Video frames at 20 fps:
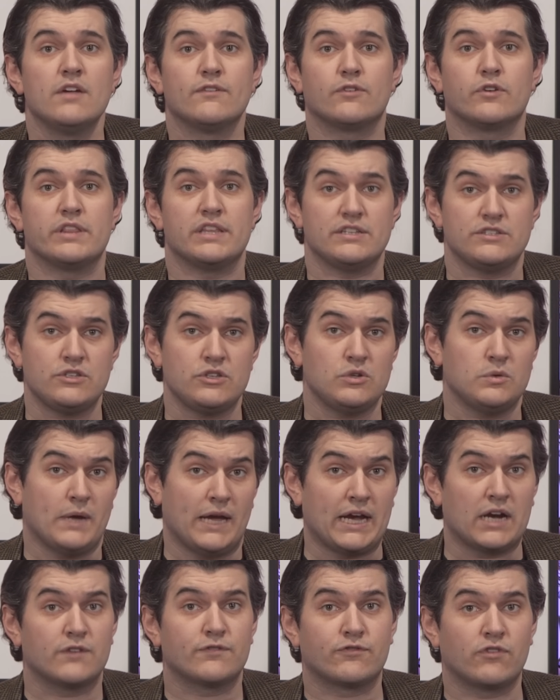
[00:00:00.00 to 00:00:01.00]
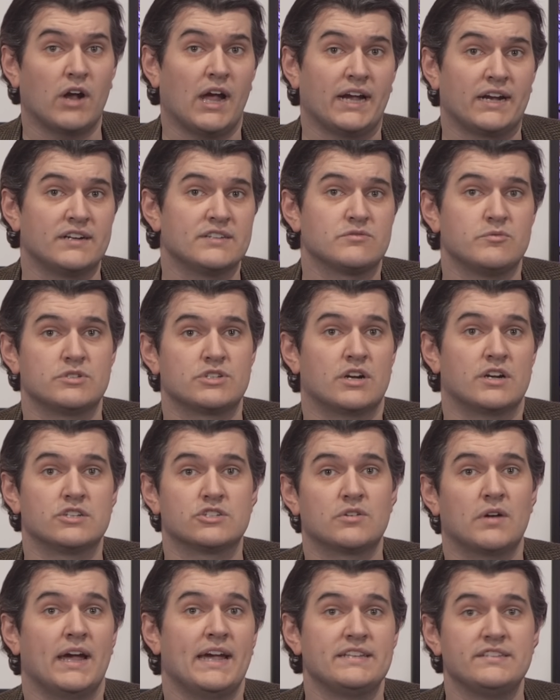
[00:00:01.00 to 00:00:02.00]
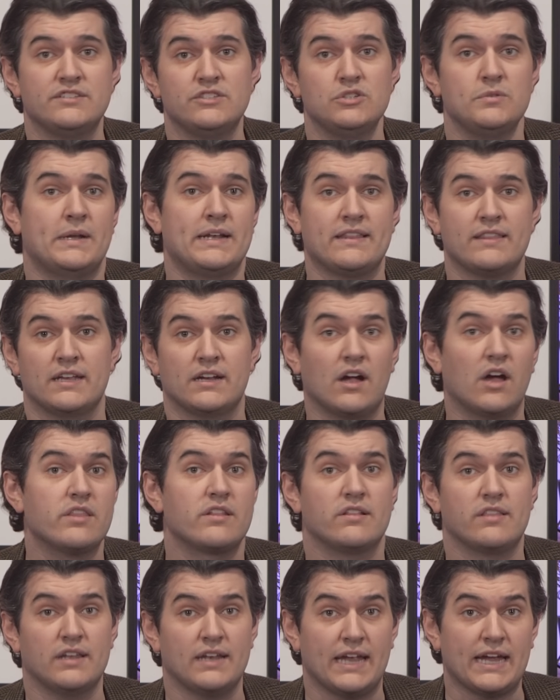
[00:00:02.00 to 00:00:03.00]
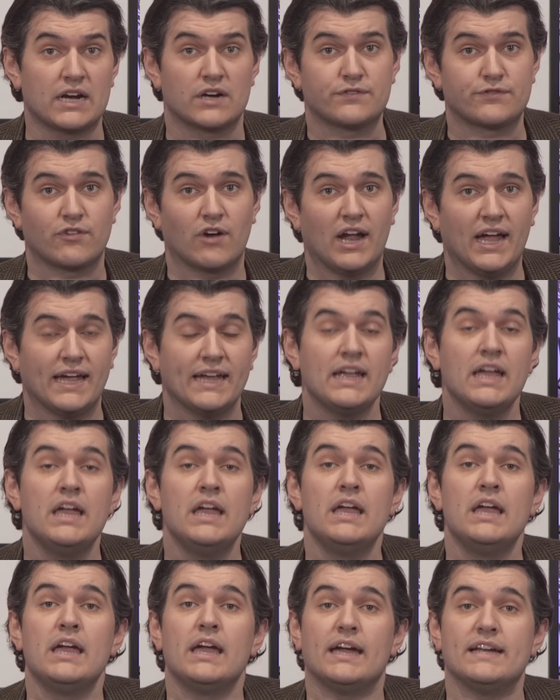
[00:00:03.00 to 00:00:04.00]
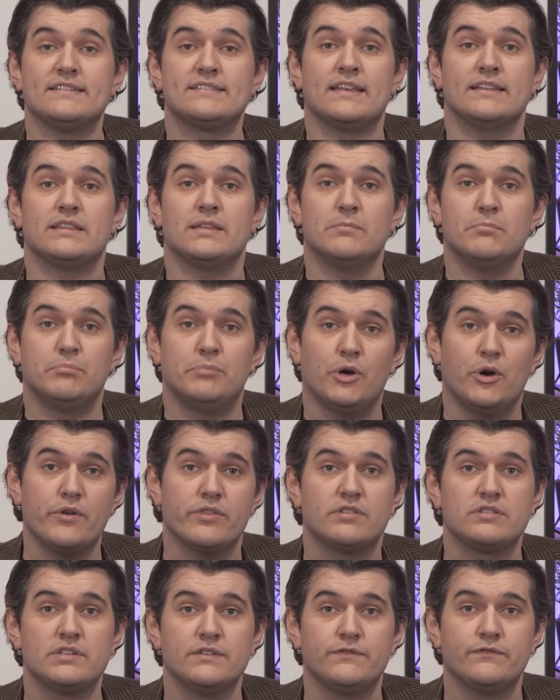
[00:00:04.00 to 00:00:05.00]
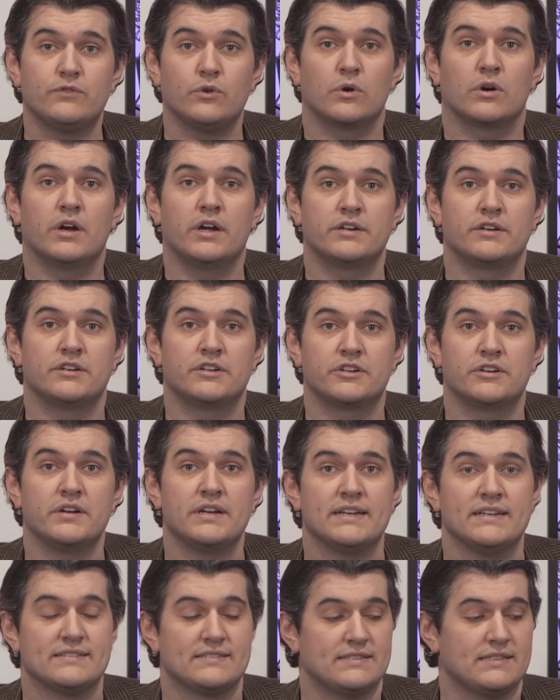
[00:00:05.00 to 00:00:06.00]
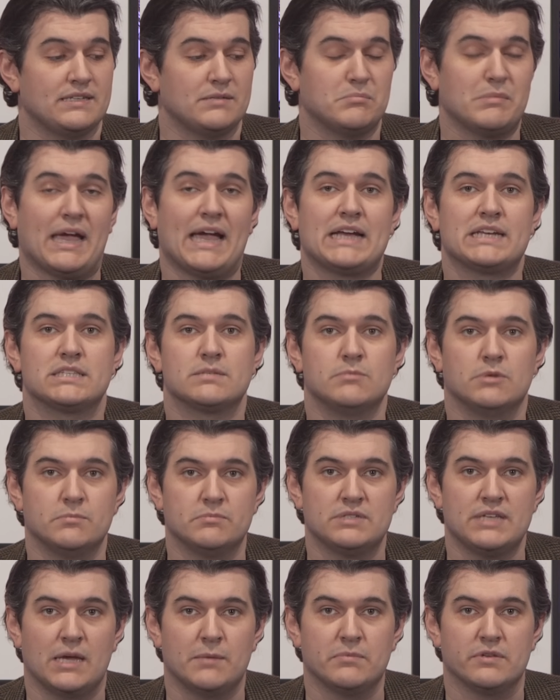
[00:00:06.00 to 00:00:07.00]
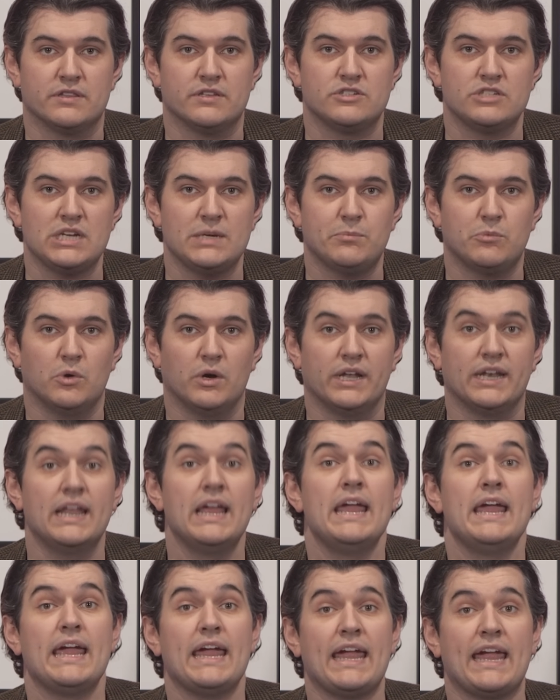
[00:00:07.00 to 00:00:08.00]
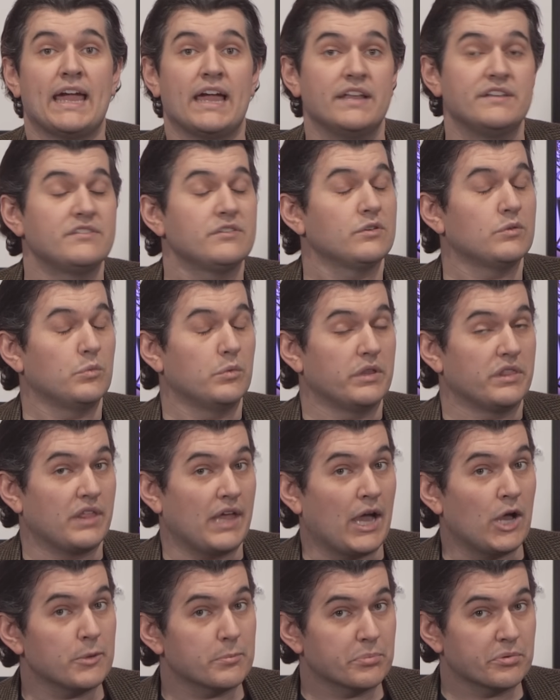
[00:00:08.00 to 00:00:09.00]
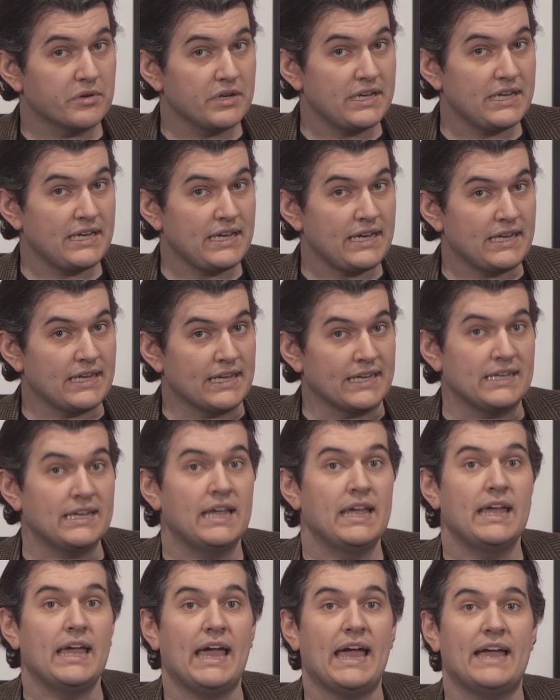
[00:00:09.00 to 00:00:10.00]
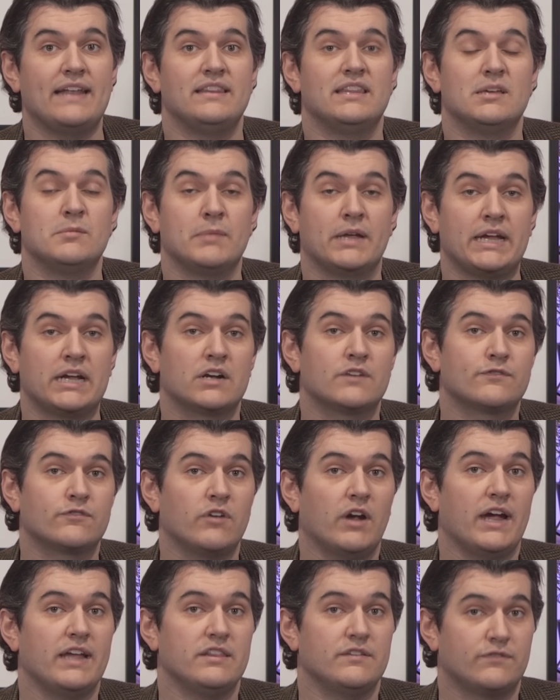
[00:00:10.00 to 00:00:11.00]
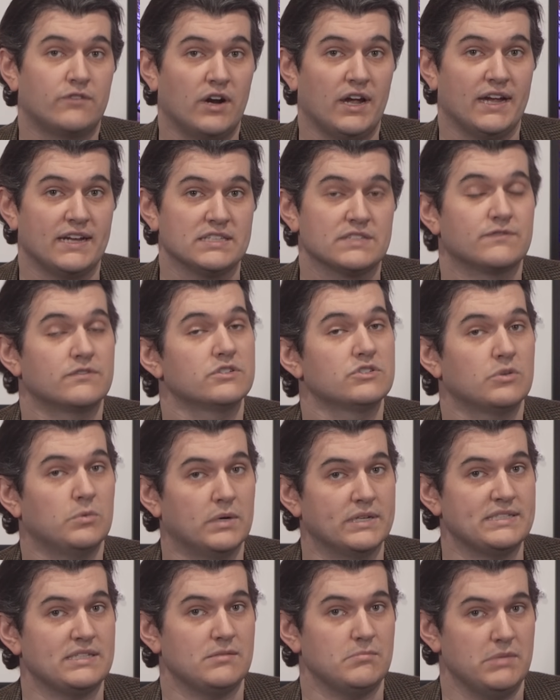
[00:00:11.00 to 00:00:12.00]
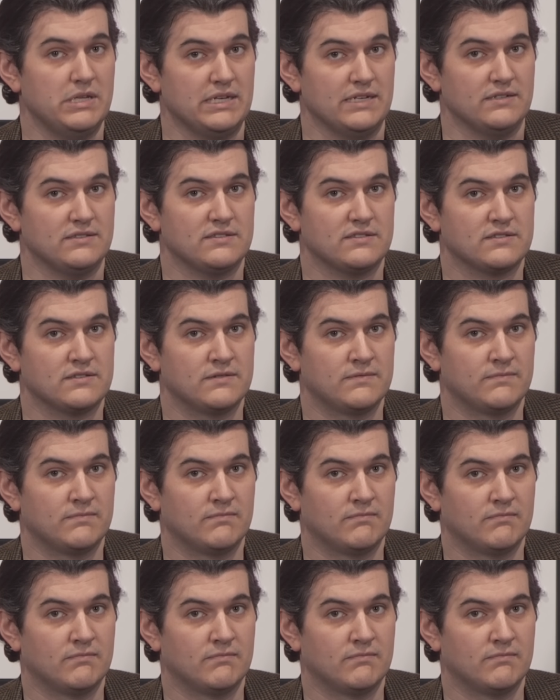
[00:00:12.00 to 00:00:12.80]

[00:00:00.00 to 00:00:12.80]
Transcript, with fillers: For the two air fryers, which aren't trying to do anything other than air fry, I set them both to 400 degrees, the maximum temp of the cheap one, and, without preheating, had them air fry the fries for 20 minutes.